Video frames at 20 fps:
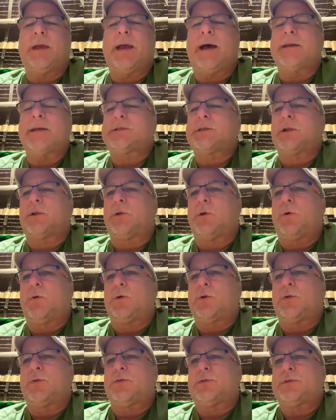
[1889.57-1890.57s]
ask the
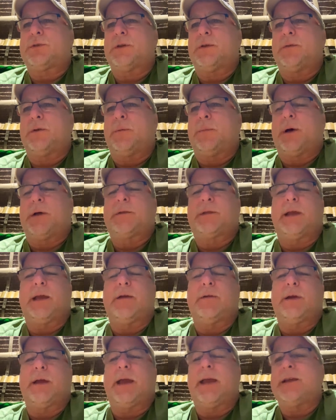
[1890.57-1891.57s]
locals about the
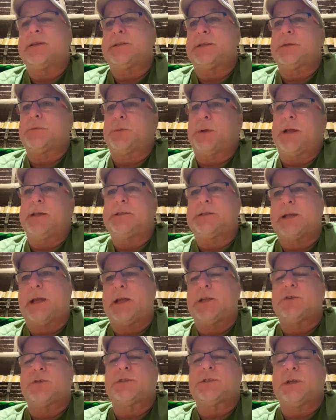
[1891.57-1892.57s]
area, hey, is this place
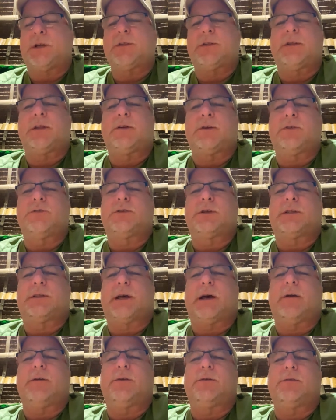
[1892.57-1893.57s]
dangerous? They'll usually
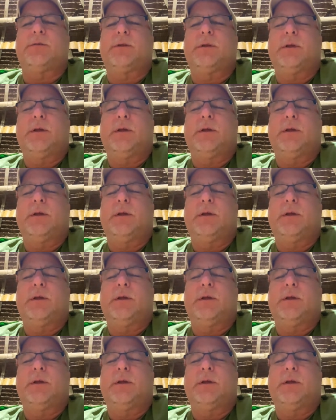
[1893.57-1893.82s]
tell you.